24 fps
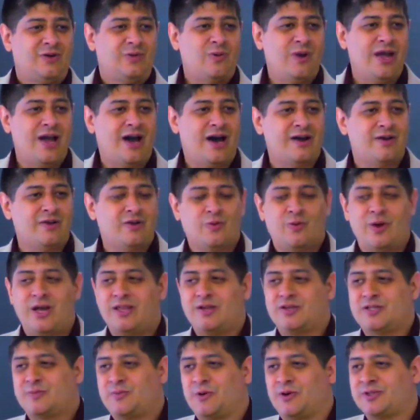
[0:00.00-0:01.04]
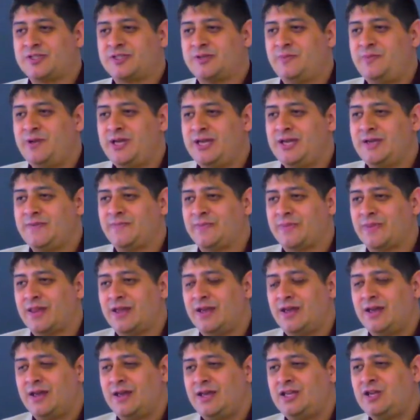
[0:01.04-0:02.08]
way out of the way they're supposed to be.
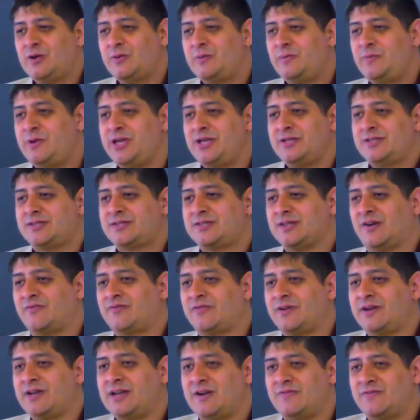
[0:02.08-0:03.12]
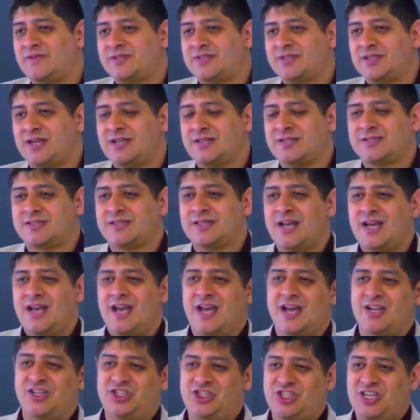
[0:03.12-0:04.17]
Human beings suffering ever since,
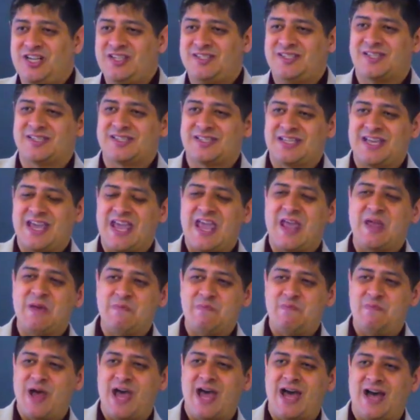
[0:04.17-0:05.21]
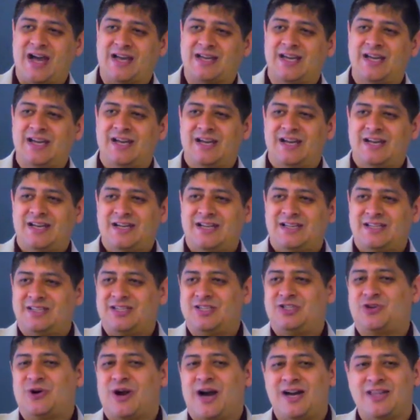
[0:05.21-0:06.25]
and Jesus came back
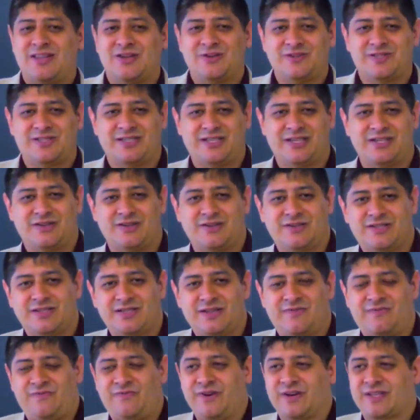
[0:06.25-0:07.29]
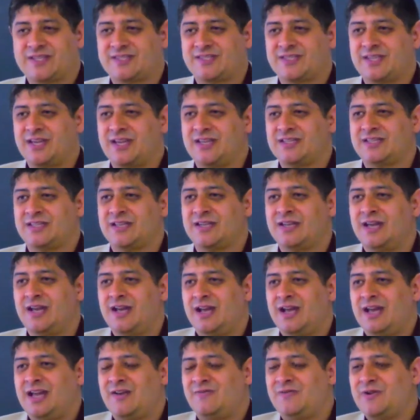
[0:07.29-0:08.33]
to dry those tears and to fix things. And
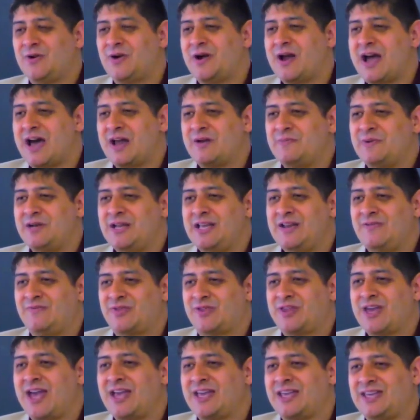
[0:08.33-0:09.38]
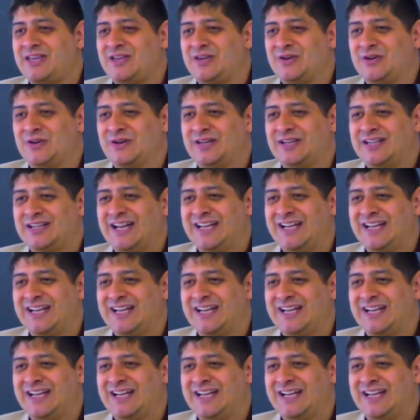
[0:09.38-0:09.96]
if you're Adam and Eve, thank you.